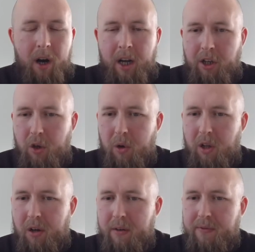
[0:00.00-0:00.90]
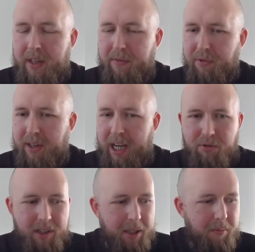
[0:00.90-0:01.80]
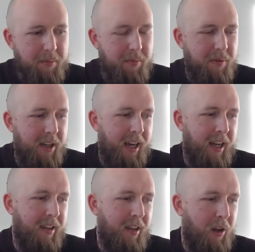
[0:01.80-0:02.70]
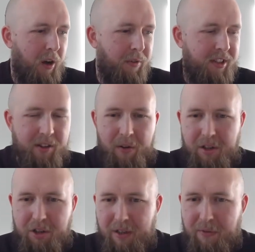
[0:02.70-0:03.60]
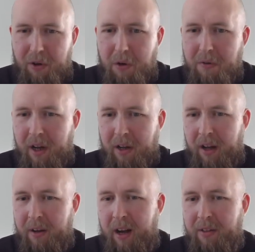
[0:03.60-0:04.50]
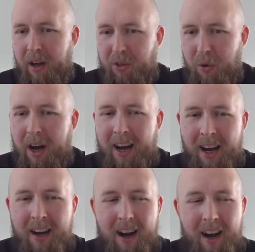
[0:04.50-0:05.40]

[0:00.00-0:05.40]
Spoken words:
I knew a lot of different acronyms and a lot of the technology involved. I thought